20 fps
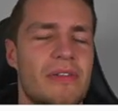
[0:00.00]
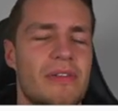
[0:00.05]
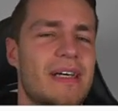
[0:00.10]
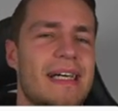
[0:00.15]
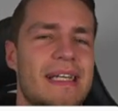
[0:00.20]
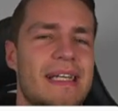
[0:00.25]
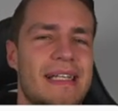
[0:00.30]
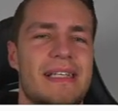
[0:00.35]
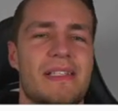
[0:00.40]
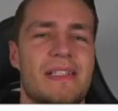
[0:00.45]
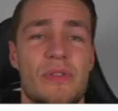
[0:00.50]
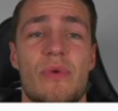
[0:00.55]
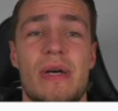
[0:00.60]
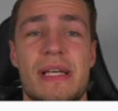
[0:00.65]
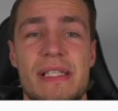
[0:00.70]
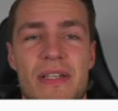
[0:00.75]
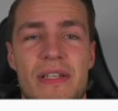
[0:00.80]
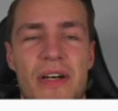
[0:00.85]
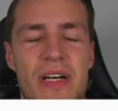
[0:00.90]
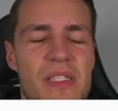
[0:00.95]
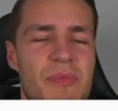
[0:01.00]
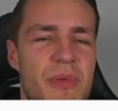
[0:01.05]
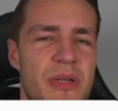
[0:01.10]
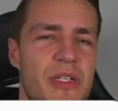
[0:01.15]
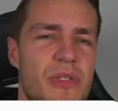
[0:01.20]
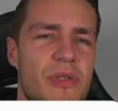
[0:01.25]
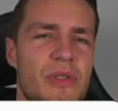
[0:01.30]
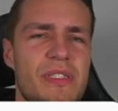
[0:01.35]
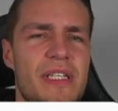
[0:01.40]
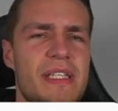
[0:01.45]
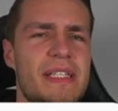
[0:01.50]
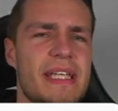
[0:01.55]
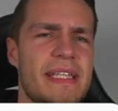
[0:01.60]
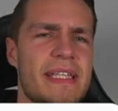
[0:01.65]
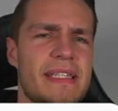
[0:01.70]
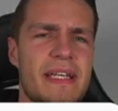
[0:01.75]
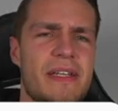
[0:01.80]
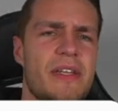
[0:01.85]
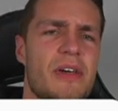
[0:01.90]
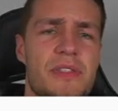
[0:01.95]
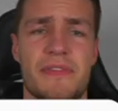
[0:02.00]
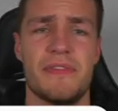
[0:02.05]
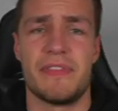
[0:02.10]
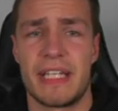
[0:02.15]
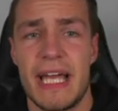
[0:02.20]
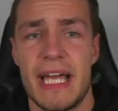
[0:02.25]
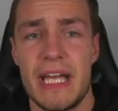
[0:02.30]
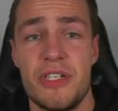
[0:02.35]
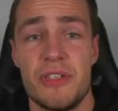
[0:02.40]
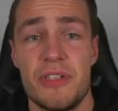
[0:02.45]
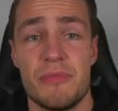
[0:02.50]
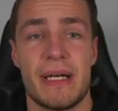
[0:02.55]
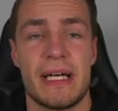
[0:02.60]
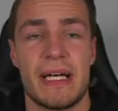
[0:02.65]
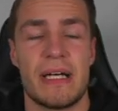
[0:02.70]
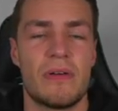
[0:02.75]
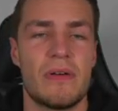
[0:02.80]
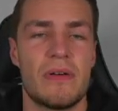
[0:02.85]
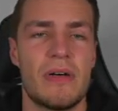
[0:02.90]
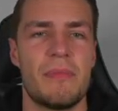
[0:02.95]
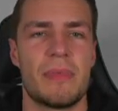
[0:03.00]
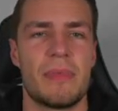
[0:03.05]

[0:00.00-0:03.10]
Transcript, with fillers: And as always guys, be sure to ding that notification bell,